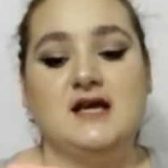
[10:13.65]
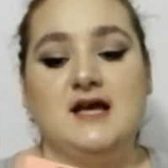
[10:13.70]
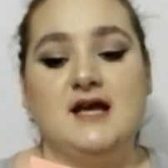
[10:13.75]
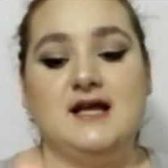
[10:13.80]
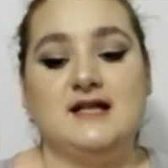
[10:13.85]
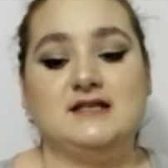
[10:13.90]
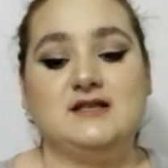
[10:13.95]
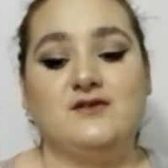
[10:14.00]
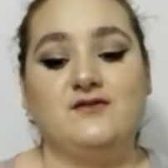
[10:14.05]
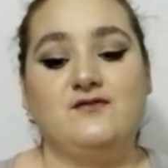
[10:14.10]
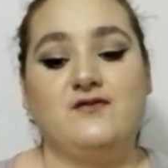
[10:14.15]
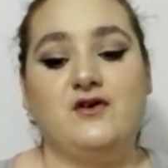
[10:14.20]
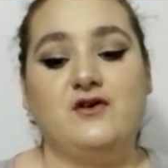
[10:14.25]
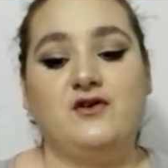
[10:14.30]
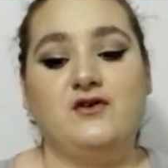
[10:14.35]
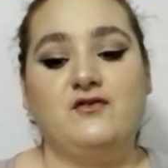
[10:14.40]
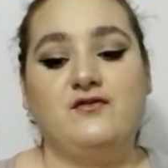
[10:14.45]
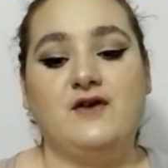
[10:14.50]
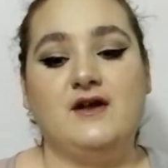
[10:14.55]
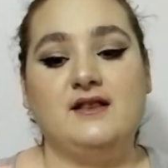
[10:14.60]
It's
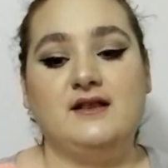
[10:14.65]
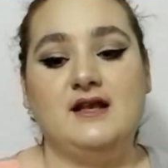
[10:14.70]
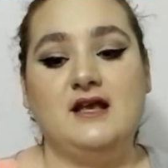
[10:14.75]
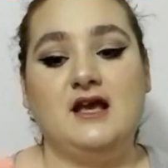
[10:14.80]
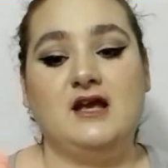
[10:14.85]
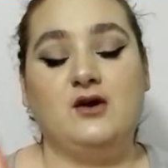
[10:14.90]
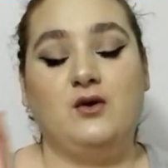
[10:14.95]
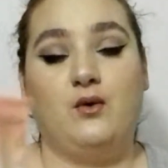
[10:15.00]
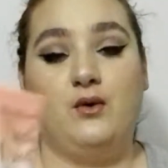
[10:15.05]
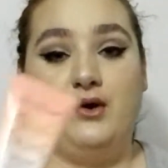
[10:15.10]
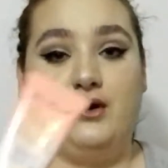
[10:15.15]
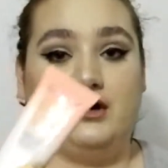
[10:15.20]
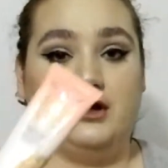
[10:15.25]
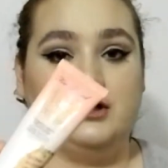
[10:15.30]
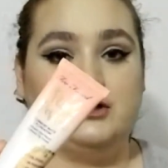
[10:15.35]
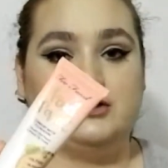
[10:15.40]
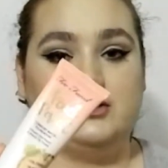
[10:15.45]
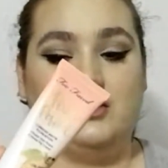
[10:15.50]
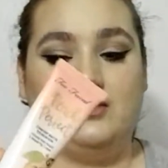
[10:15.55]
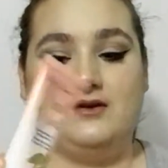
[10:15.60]
photo-friendly and
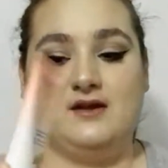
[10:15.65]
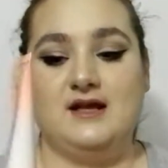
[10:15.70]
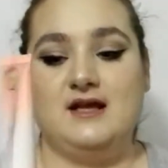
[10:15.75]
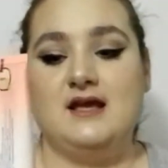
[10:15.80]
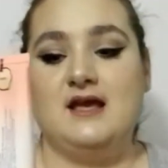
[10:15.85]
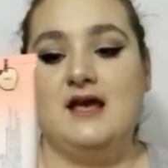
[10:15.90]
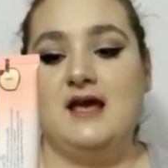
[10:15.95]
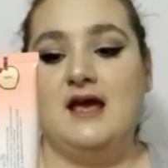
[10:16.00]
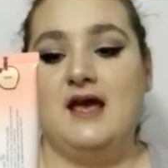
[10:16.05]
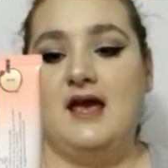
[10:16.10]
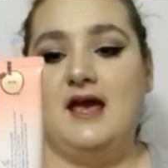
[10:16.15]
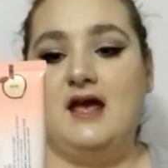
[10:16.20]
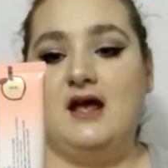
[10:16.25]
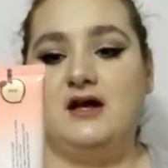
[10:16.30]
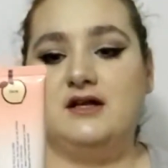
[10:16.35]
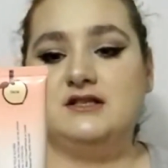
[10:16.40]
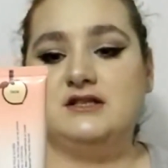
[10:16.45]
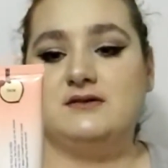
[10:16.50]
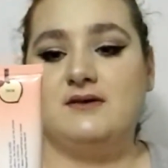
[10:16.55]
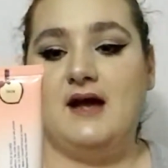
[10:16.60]
oil-controlling. It
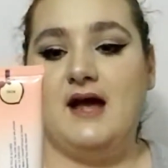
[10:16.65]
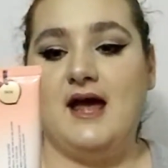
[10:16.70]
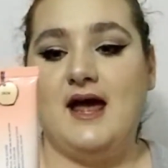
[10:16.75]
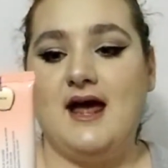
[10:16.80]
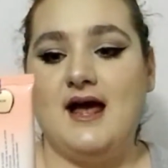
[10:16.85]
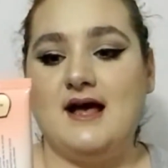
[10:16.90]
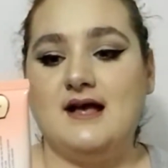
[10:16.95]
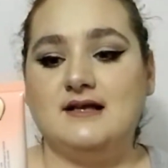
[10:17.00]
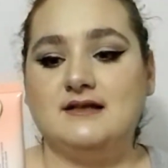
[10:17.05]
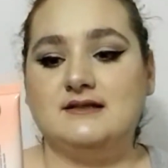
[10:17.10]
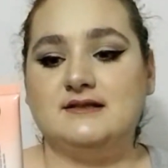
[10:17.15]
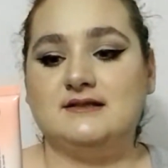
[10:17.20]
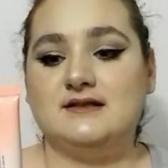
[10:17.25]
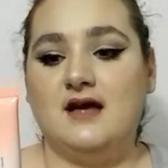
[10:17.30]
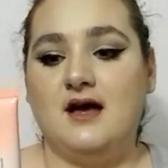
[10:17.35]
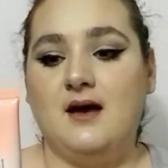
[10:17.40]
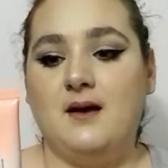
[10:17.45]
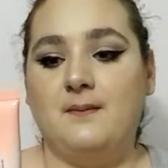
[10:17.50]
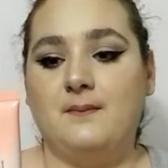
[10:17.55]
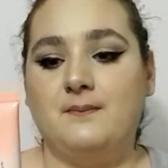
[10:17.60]
also has
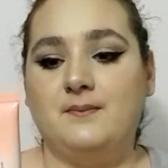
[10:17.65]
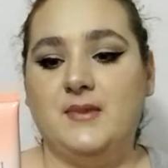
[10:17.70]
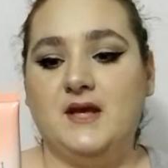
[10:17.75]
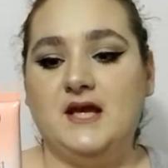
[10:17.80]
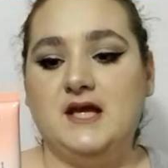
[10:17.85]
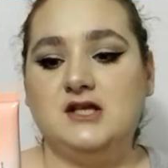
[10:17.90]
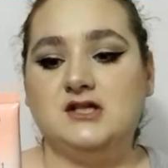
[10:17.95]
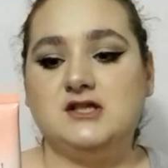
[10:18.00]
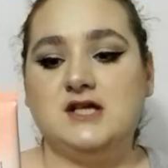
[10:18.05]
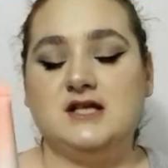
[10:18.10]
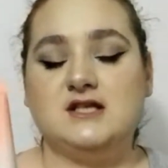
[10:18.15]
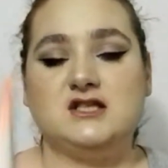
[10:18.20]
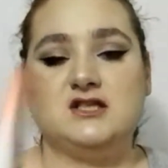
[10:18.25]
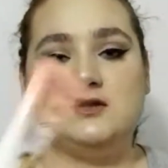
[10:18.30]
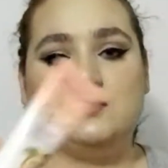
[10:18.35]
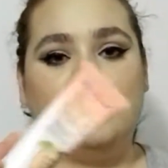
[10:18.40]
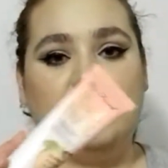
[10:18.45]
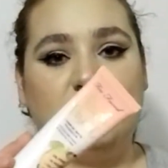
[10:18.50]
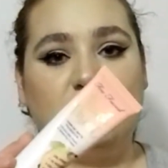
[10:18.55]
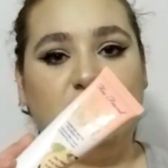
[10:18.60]
peach and
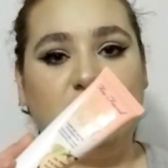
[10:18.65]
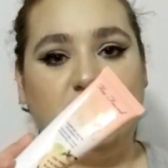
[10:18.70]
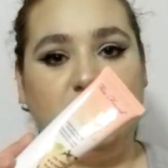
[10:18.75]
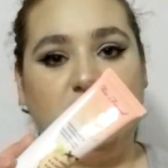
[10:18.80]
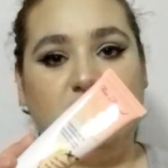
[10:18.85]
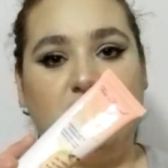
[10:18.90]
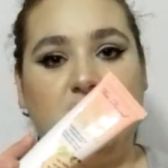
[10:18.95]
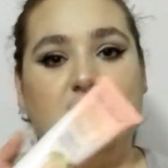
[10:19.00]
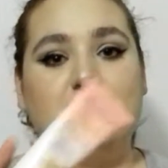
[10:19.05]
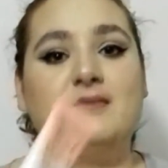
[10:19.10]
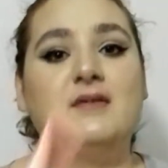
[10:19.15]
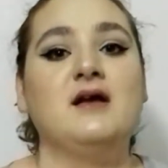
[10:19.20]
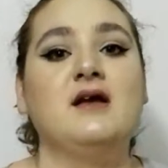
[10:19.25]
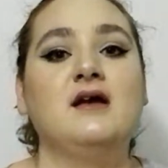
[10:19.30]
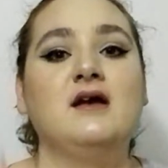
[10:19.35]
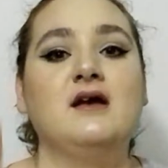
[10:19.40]
sweet fig cream.